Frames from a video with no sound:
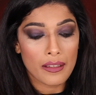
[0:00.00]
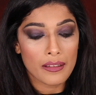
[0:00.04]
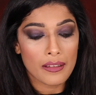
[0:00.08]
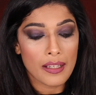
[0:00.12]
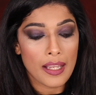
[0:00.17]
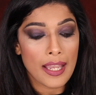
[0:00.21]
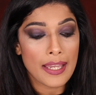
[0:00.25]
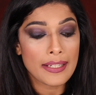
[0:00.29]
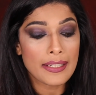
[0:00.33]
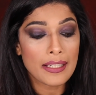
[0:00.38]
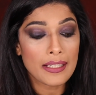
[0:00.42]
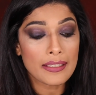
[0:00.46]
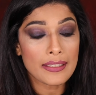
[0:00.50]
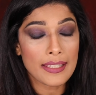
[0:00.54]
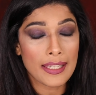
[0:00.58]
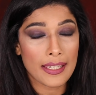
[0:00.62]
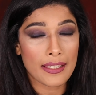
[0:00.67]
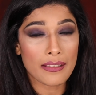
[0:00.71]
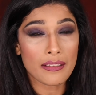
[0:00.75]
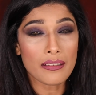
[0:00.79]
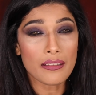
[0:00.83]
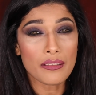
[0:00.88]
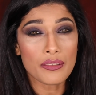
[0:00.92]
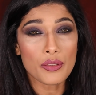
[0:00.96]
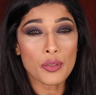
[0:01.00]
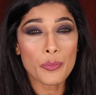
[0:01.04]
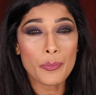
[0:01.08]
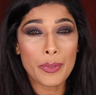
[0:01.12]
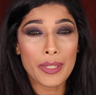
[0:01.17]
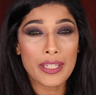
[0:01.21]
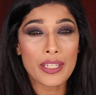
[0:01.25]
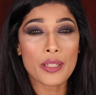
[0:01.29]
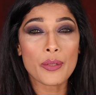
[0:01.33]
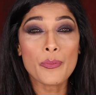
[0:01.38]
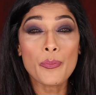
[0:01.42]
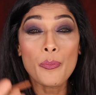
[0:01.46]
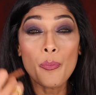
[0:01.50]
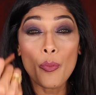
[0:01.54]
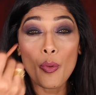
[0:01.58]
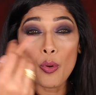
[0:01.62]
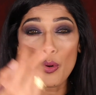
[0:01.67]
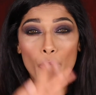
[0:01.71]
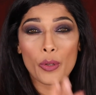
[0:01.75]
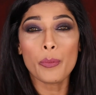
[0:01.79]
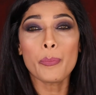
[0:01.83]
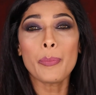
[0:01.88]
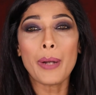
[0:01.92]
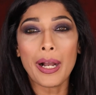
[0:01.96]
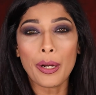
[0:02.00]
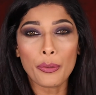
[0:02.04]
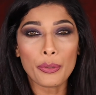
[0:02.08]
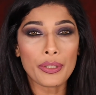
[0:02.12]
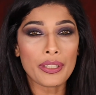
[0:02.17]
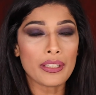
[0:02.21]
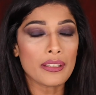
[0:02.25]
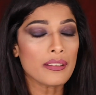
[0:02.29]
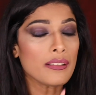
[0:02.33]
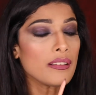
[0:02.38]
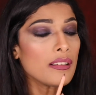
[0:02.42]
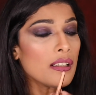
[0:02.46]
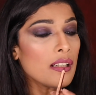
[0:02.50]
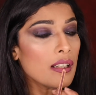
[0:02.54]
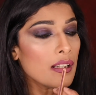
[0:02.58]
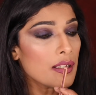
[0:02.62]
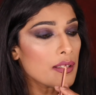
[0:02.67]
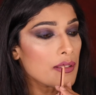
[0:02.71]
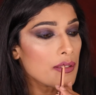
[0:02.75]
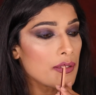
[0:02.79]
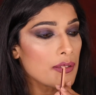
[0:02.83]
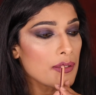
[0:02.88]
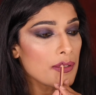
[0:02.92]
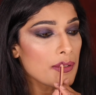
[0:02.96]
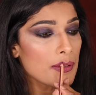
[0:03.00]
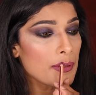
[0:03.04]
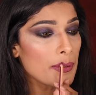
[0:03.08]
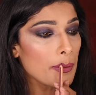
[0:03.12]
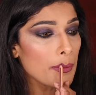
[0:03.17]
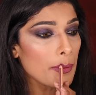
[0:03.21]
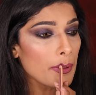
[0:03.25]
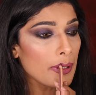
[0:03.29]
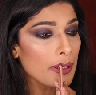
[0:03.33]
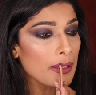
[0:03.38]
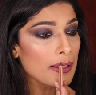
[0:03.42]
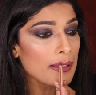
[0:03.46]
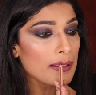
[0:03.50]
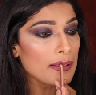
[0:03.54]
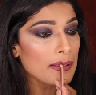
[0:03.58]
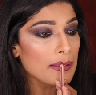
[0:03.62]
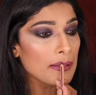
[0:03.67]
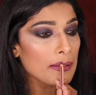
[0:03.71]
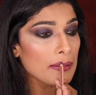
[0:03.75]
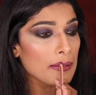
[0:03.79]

And again, to make it more poutier, just go ahead